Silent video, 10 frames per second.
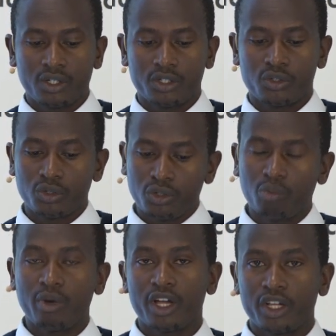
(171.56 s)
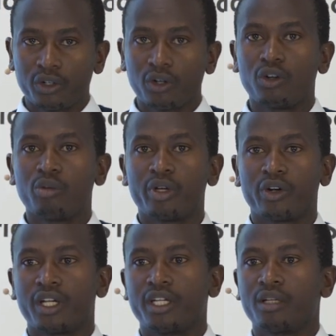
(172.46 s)
pseudo bioeconomy
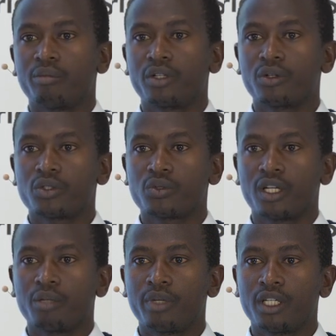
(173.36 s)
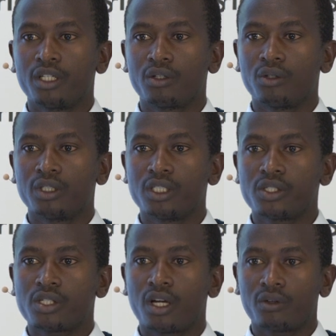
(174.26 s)
already, because we are depending on
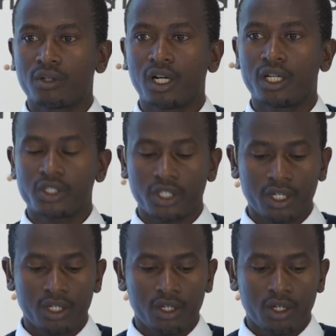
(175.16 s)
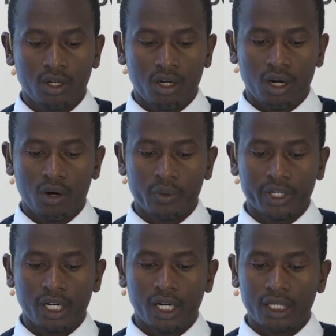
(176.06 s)
this agriculture, we
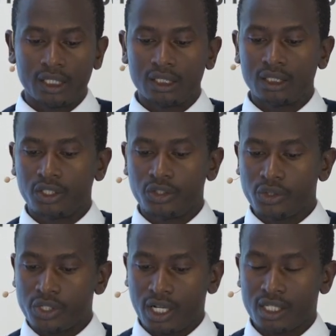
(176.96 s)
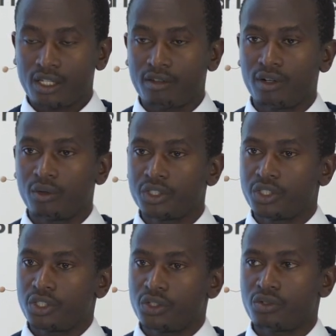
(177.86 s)
can use cassava,
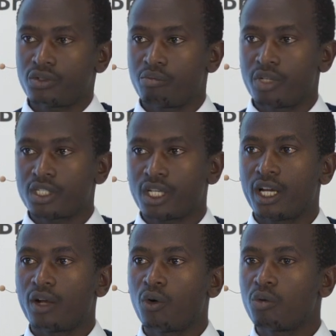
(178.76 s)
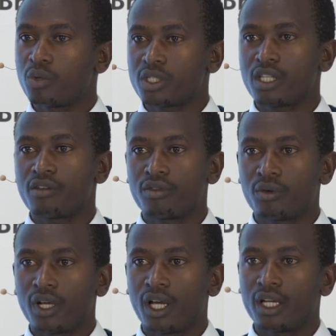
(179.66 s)
which is basically almost
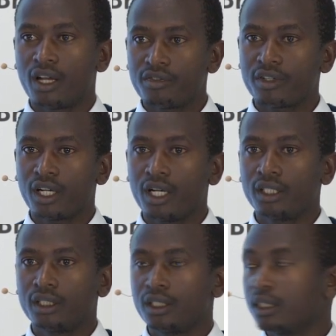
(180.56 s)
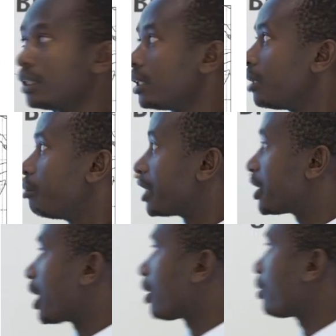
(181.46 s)
everywhere in Africa, a big
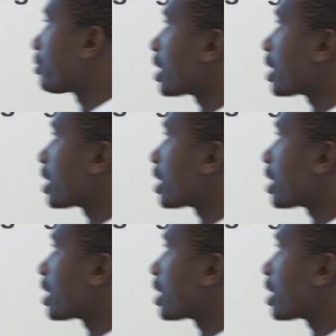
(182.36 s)
chunk of